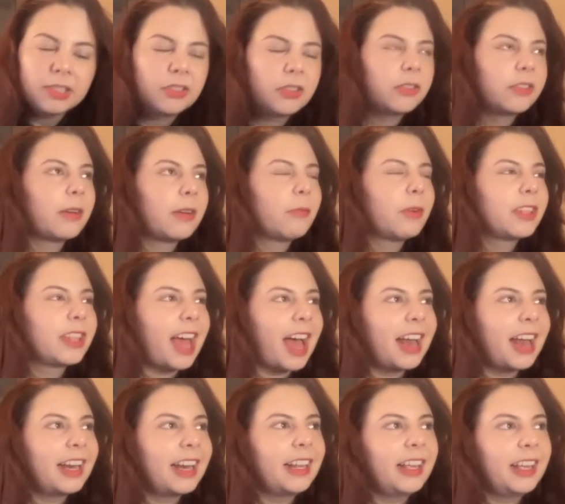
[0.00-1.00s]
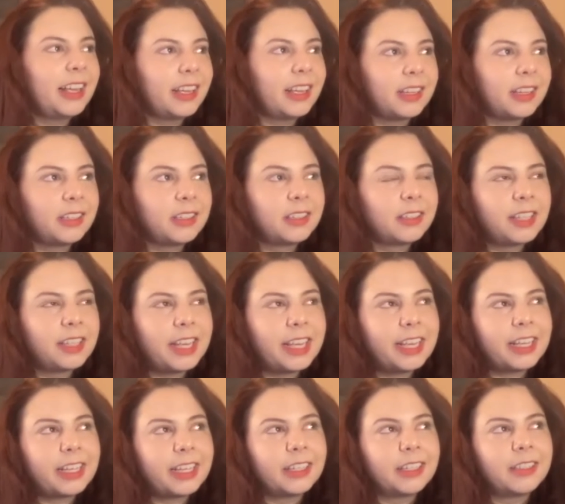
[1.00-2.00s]
So that what that is
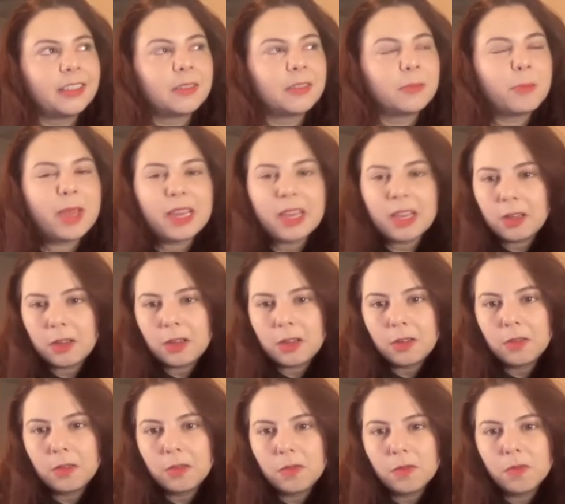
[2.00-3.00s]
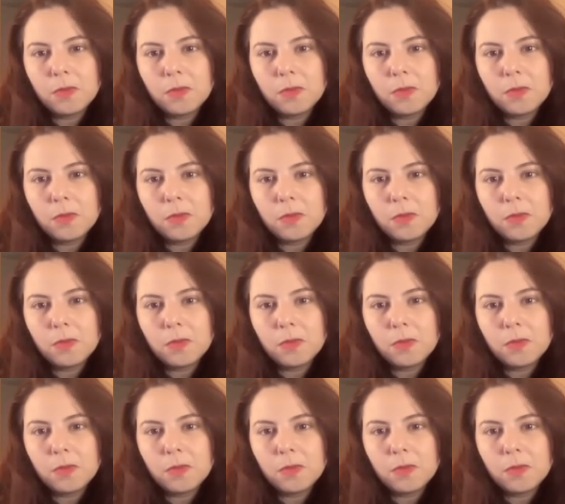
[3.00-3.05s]
making